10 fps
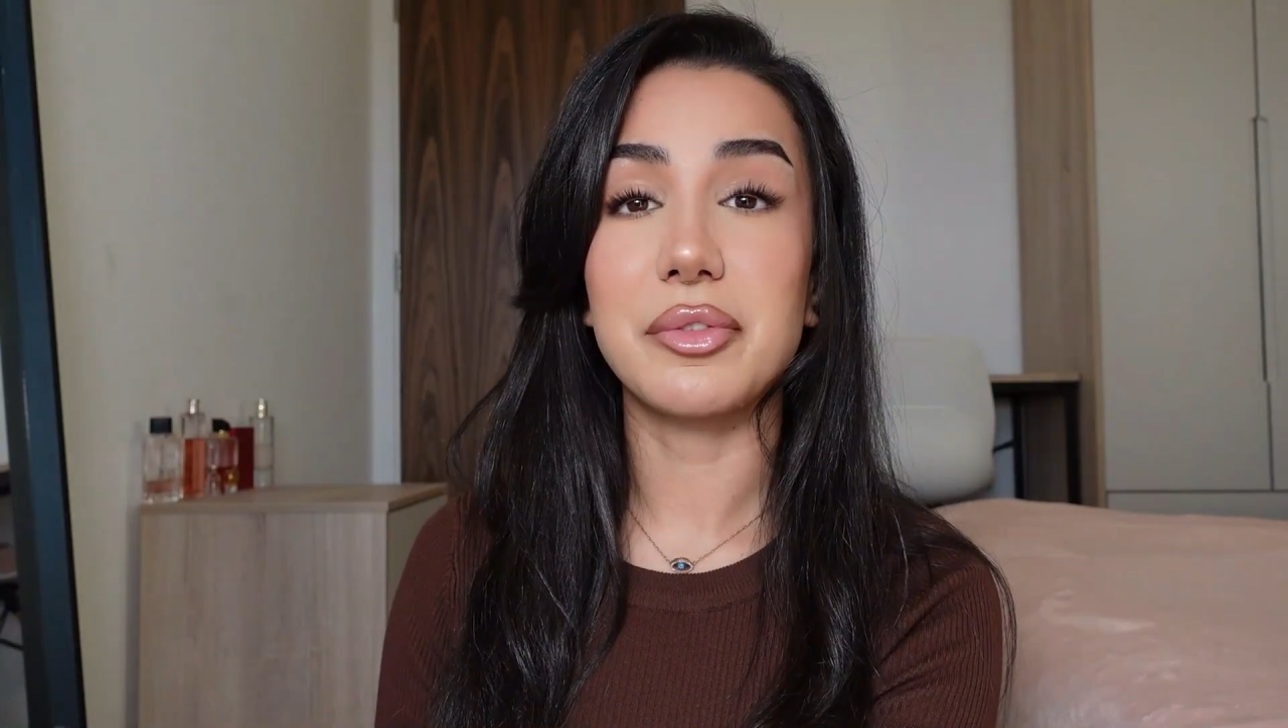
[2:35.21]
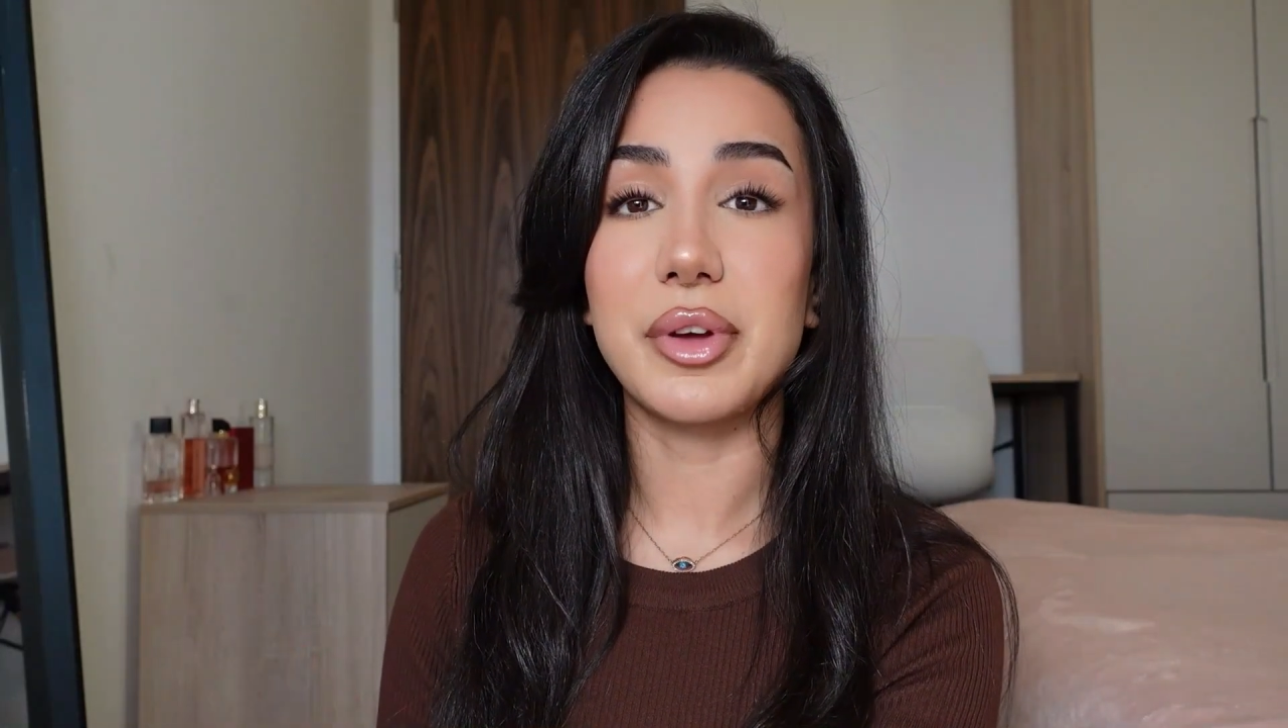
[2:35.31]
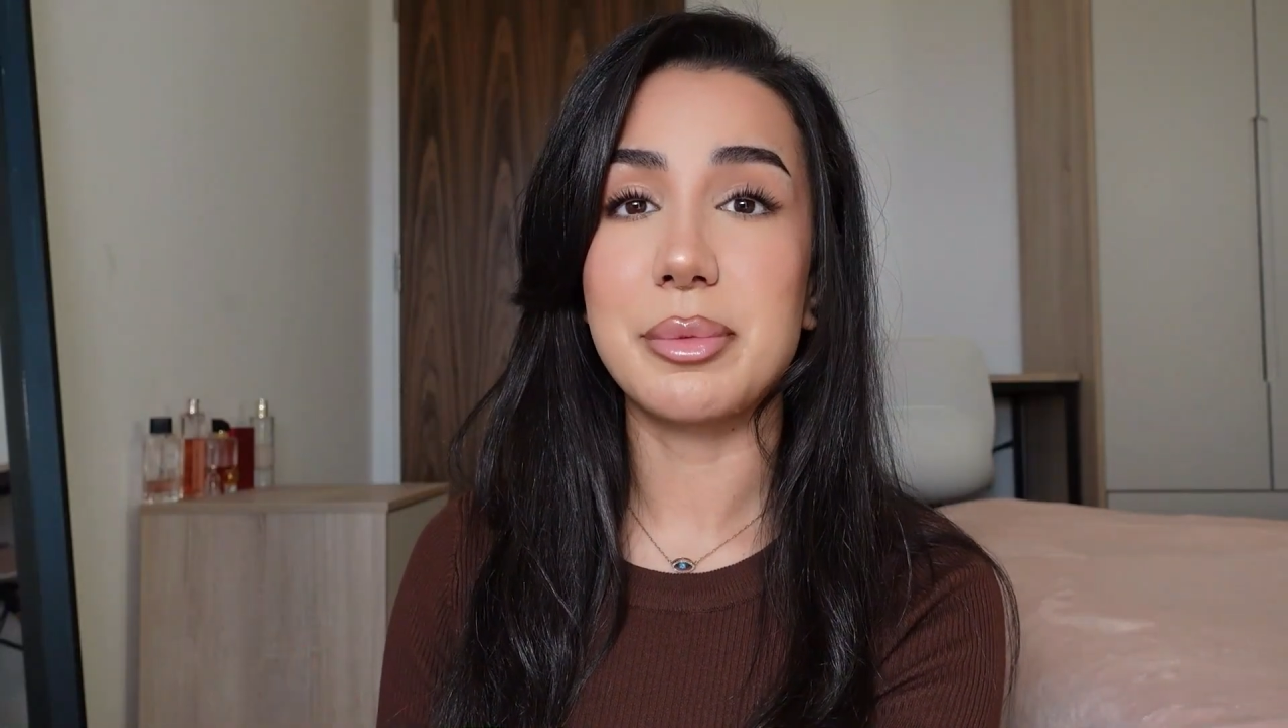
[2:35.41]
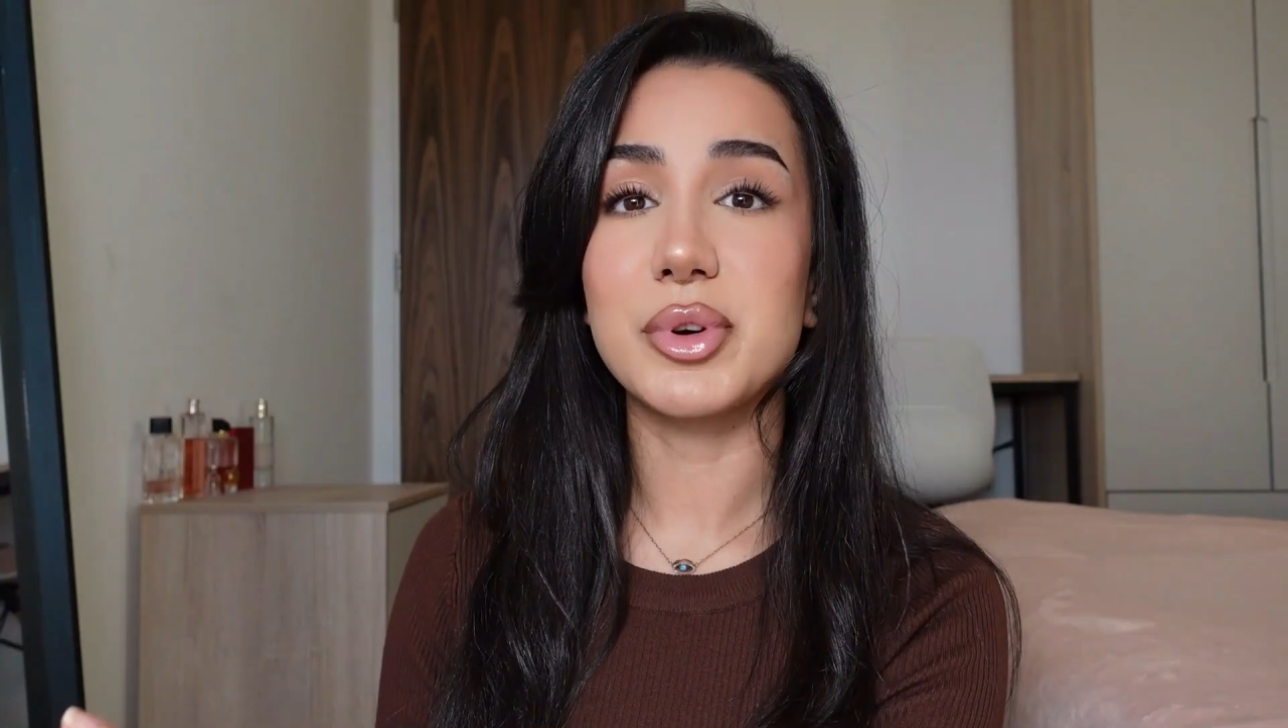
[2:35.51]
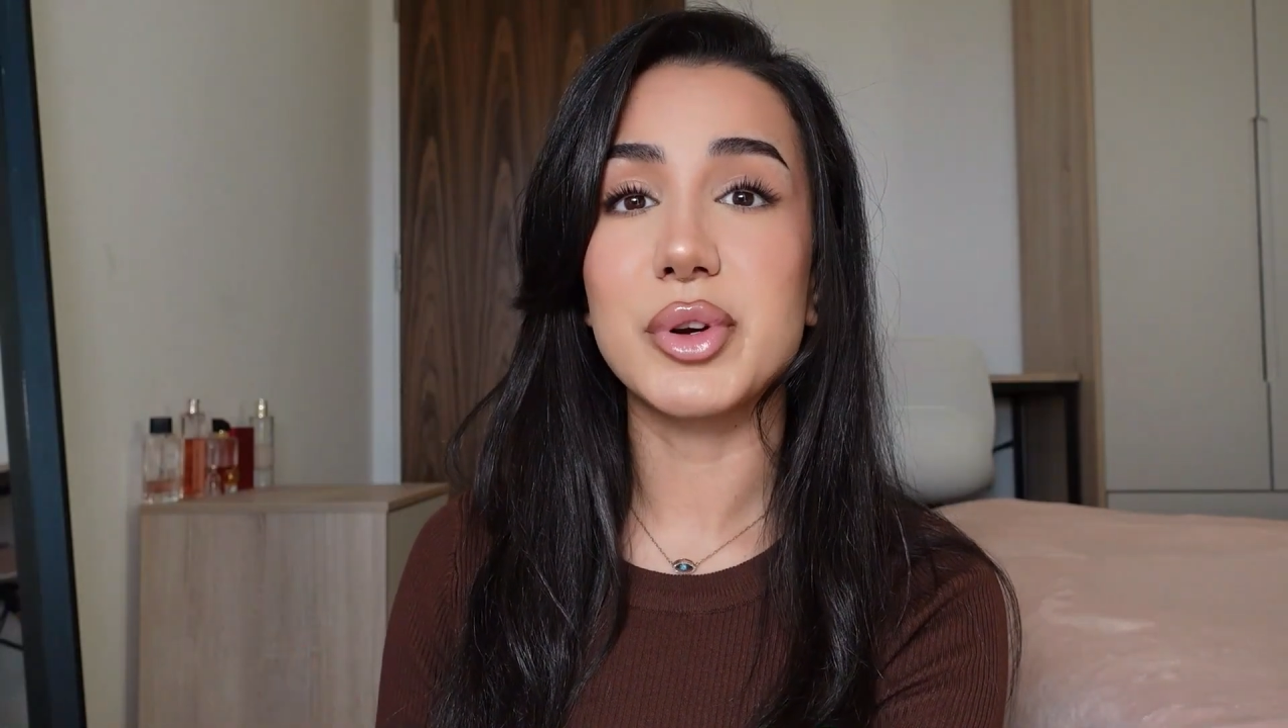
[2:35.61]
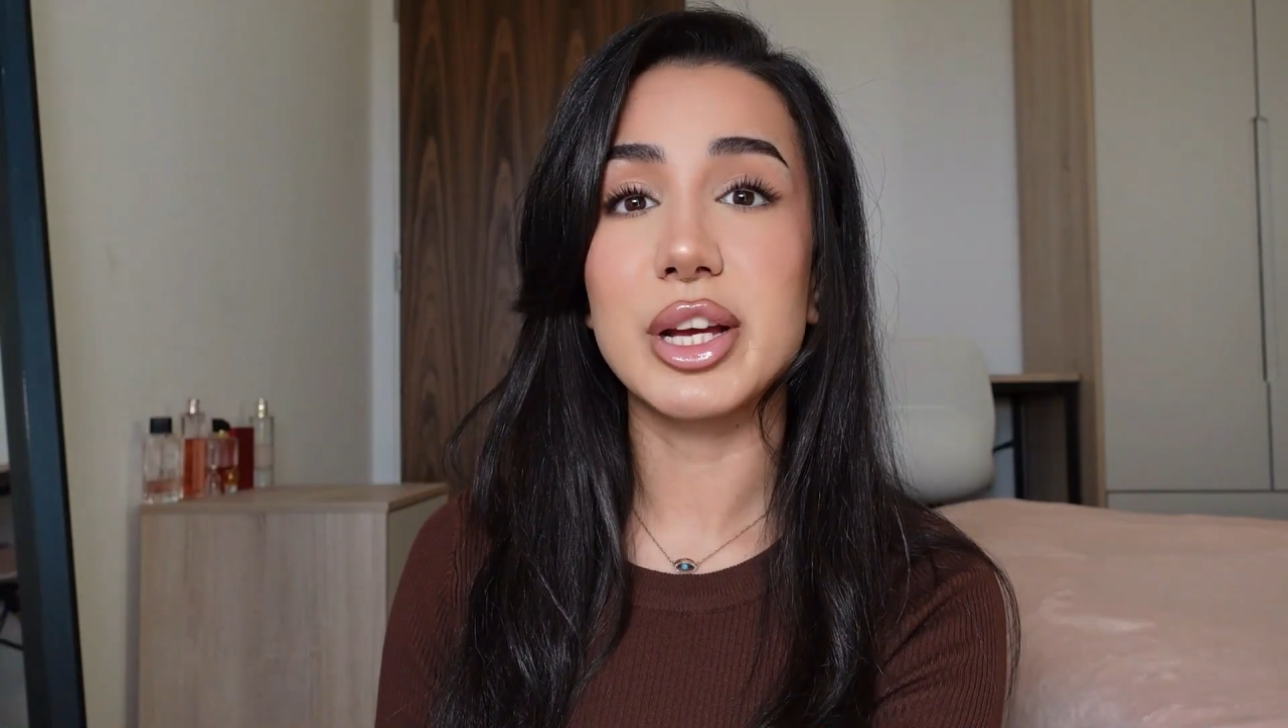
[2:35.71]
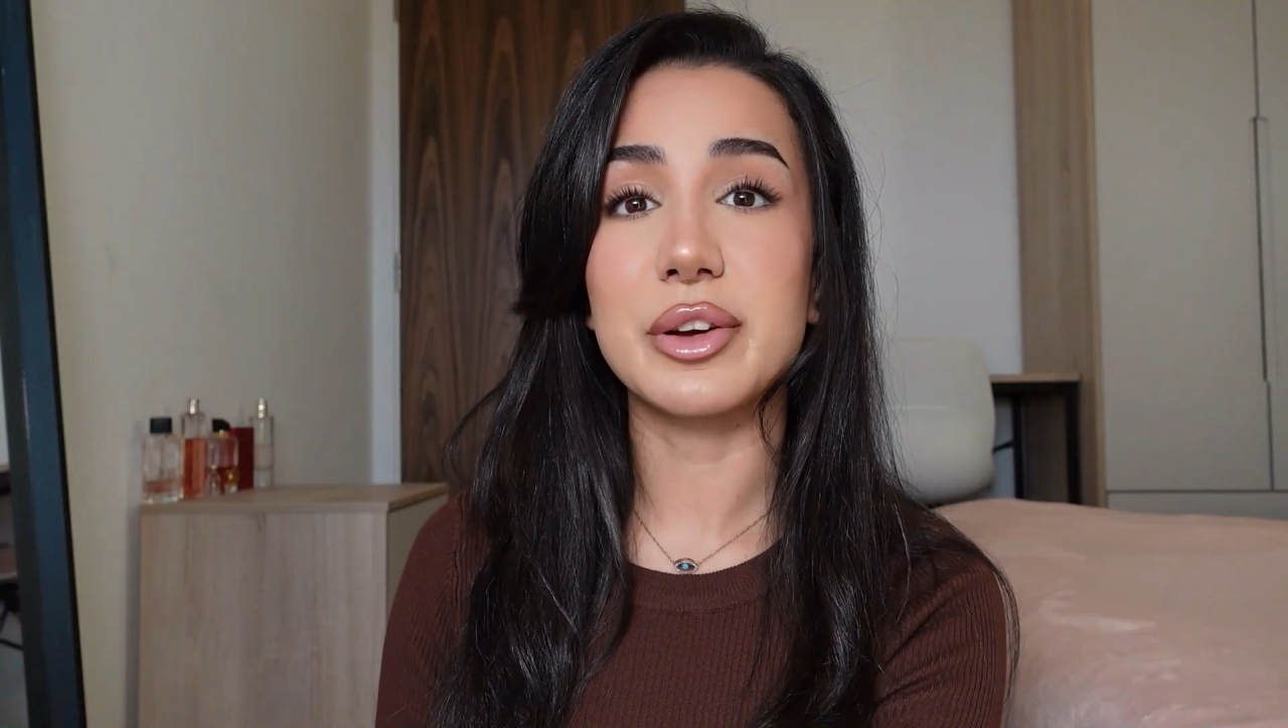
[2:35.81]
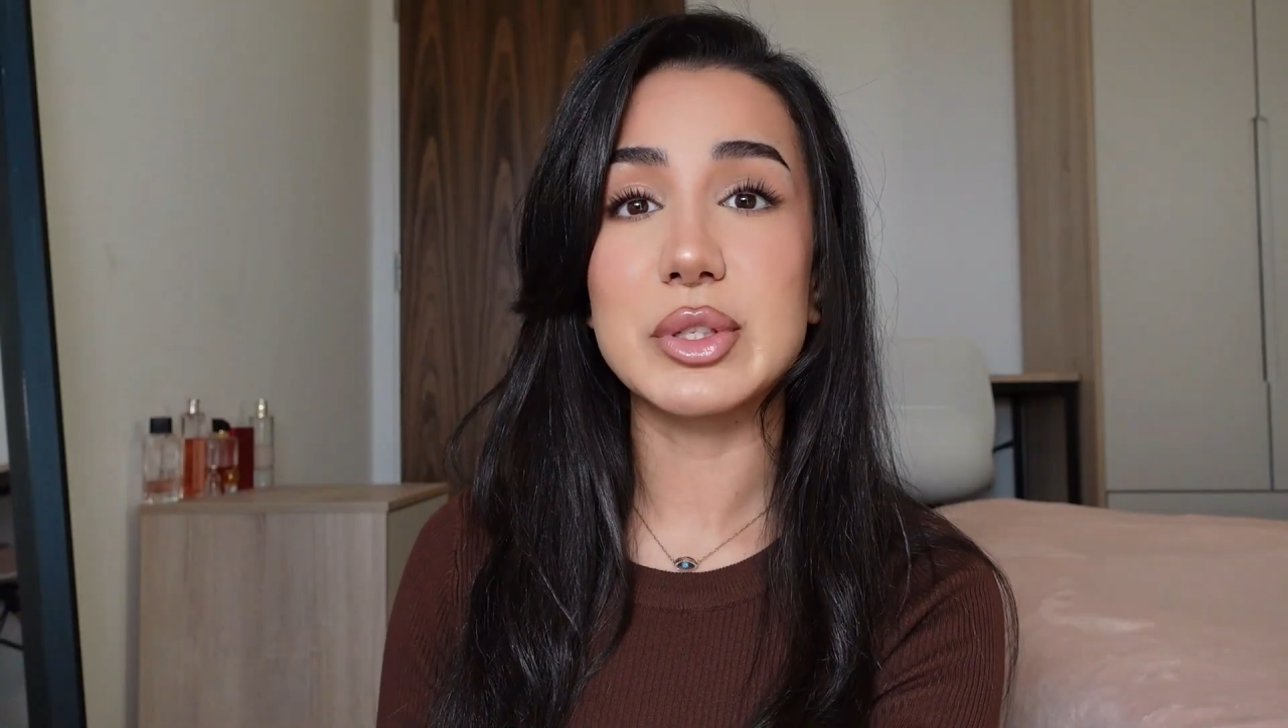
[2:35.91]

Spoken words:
February of